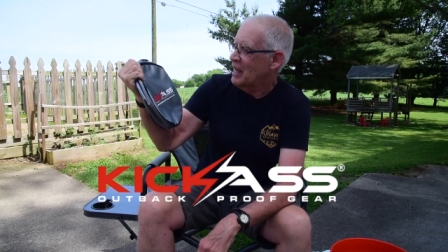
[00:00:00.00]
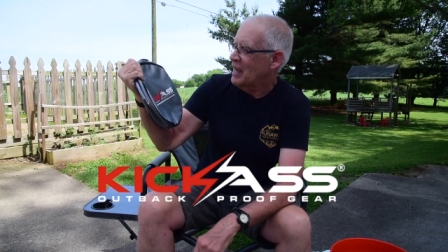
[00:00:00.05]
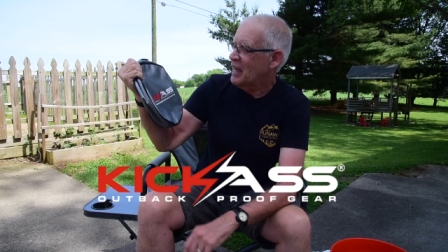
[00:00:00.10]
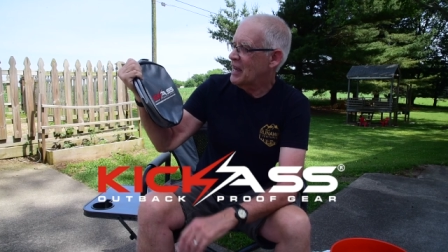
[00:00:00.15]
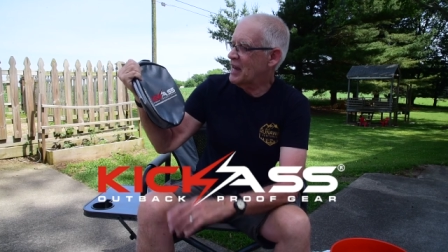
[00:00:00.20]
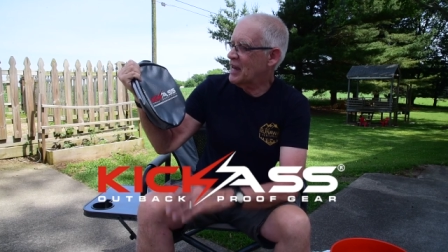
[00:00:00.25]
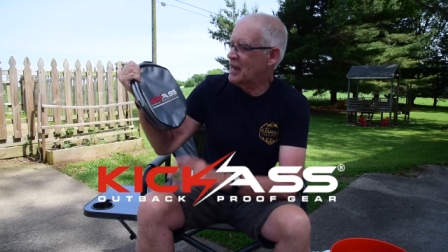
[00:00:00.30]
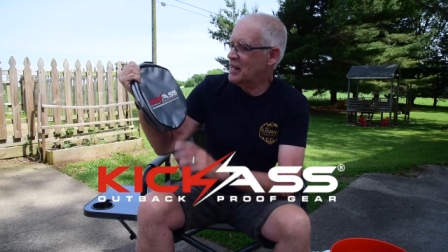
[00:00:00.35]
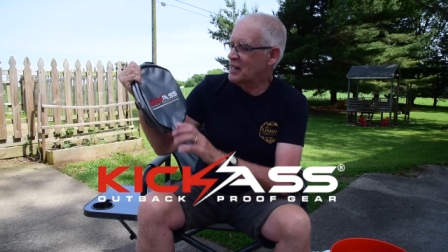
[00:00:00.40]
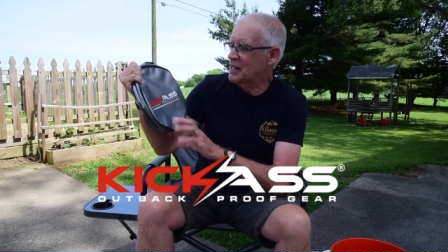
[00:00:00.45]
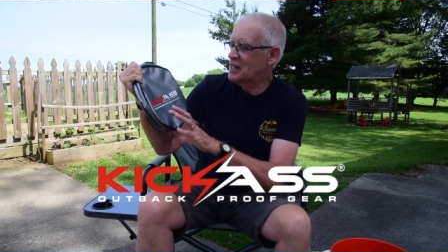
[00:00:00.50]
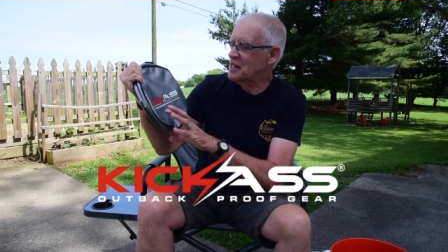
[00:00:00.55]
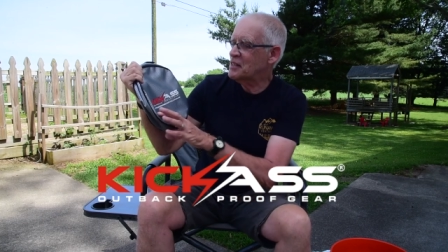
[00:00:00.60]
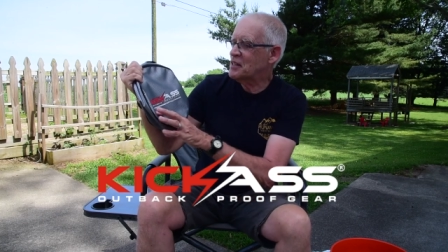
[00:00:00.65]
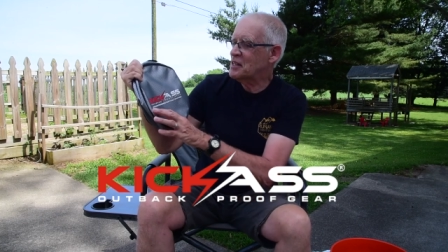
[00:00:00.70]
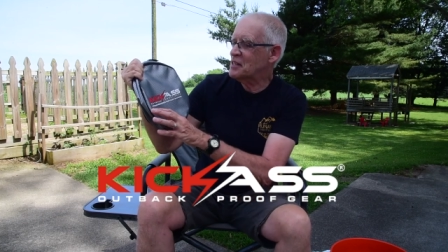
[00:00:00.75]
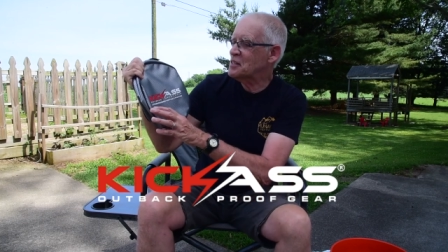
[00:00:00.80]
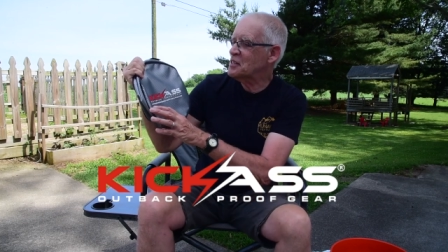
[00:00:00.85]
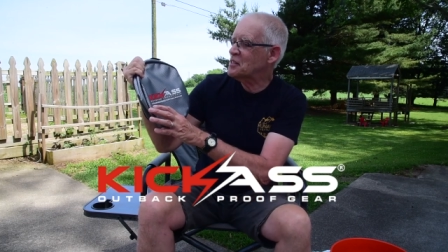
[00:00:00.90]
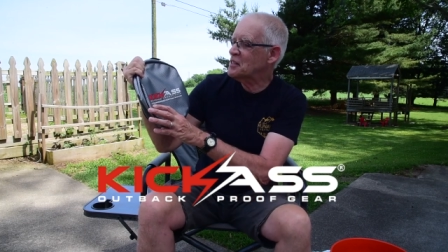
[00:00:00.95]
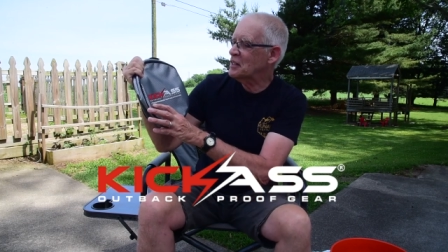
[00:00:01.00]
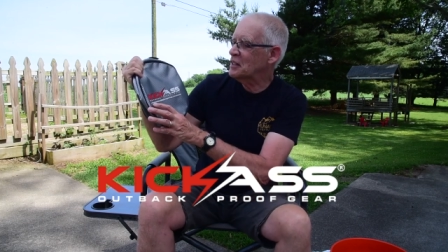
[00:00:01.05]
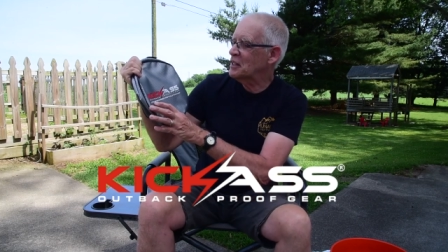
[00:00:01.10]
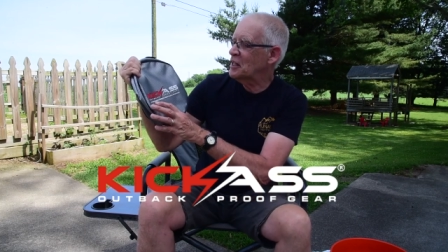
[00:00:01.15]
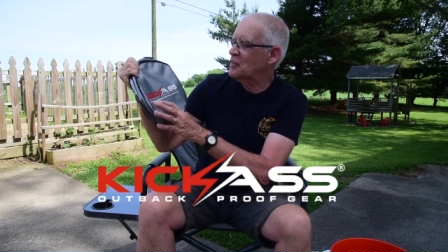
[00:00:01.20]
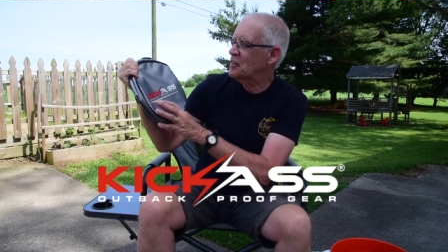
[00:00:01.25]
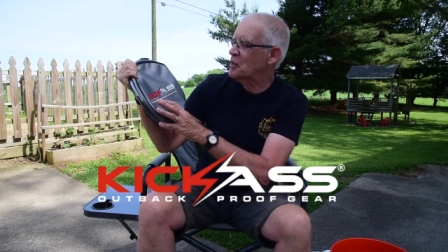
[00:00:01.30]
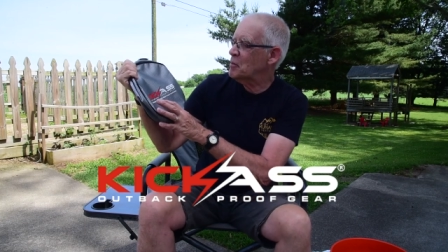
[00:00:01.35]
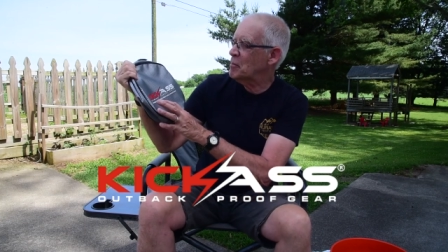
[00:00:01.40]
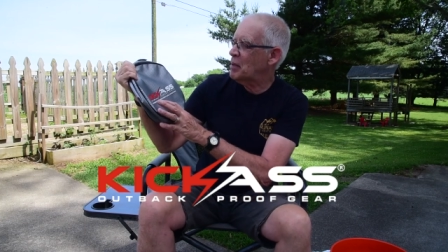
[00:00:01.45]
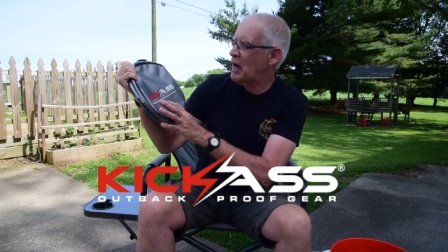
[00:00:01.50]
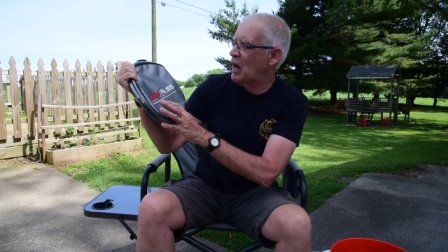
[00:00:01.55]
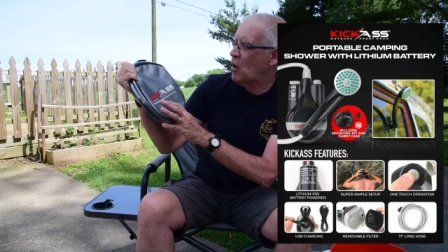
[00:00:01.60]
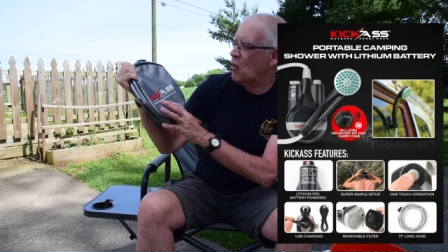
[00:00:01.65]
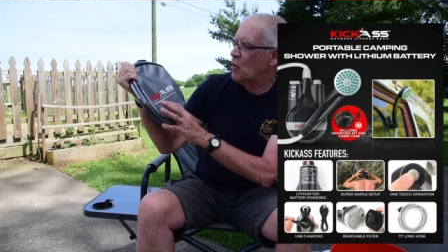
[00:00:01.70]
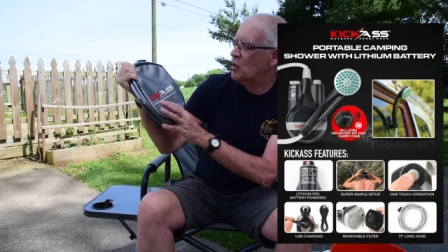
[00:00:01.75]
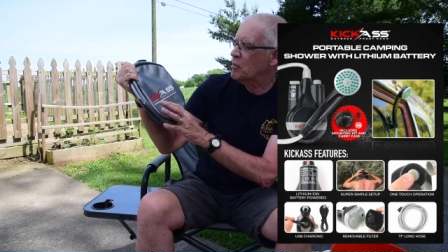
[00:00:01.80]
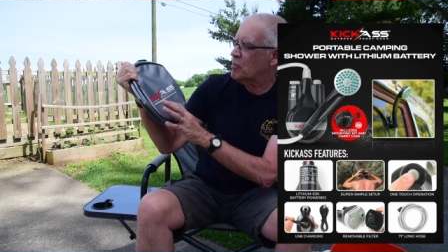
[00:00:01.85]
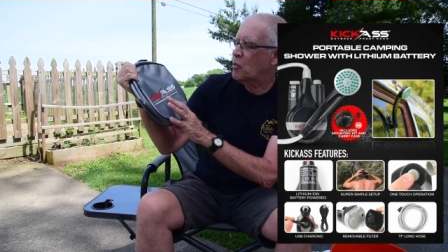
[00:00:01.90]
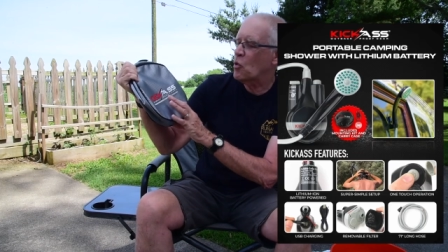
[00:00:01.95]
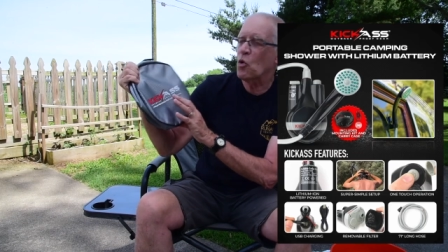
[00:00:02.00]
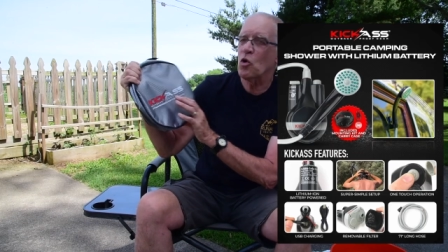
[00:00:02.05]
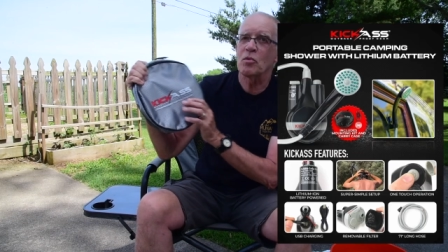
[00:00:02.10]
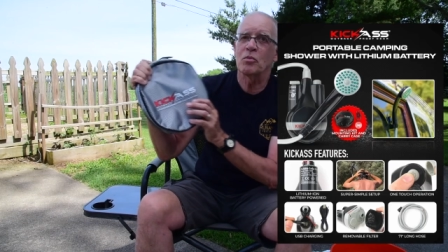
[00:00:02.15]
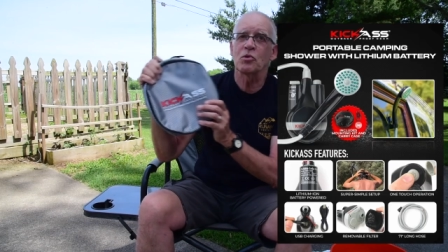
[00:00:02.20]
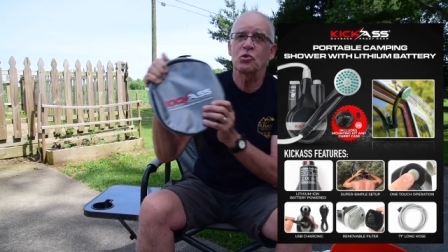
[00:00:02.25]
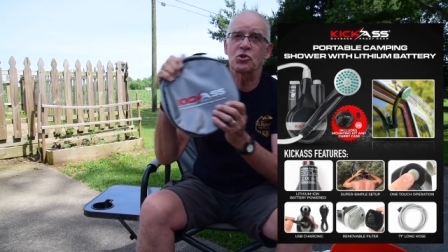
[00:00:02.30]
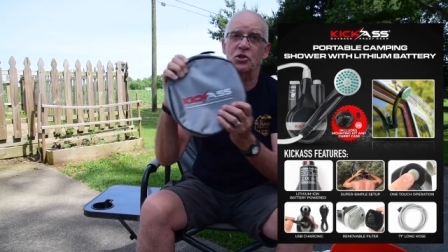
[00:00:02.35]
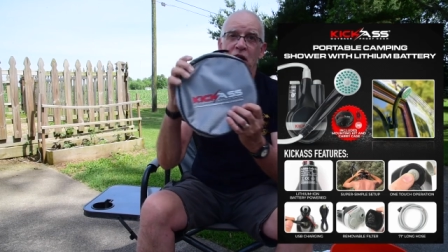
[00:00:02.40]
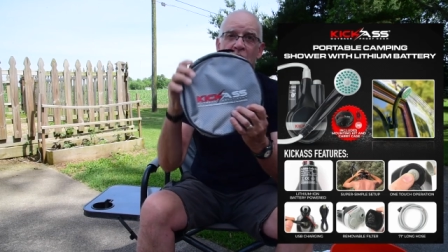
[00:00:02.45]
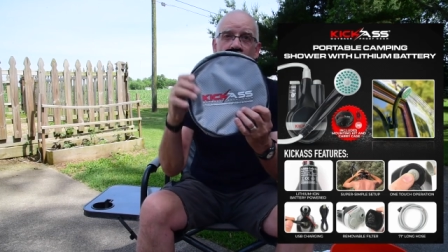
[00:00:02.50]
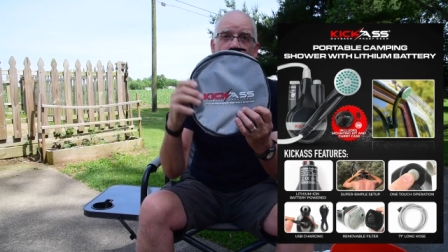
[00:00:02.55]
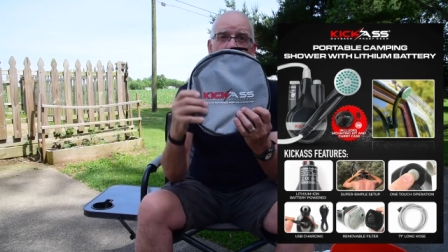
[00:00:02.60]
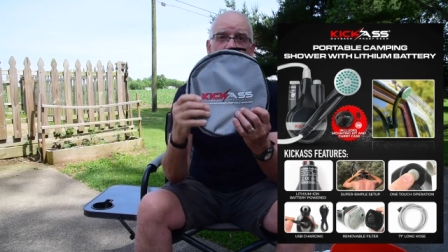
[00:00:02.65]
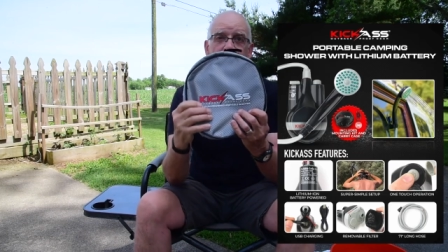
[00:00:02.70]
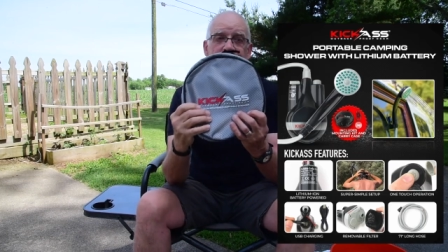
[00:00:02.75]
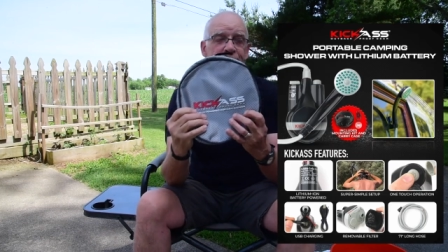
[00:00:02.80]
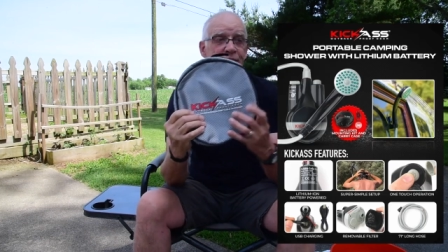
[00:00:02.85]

And it, this is a lithium-powered portable shower.